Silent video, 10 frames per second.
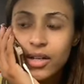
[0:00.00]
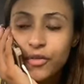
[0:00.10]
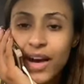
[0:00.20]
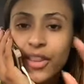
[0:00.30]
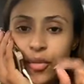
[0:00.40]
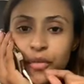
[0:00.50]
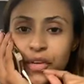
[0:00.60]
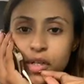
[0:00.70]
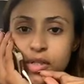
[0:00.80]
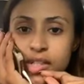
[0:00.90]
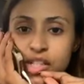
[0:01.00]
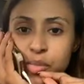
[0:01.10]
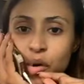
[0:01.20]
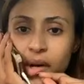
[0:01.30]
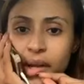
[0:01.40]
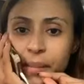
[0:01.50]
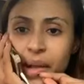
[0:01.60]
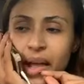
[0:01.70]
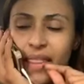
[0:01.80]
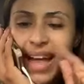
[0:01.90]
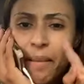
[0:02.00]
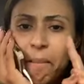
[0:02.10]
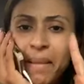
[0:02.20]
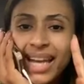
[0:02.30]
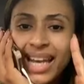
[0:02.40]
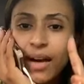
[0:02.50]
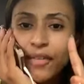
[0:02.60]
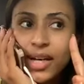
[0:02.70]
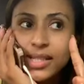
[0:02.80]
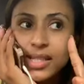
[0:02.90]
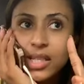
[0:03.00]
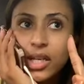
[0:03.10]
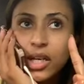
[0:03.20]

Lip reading: Father reveals this morning that many of us,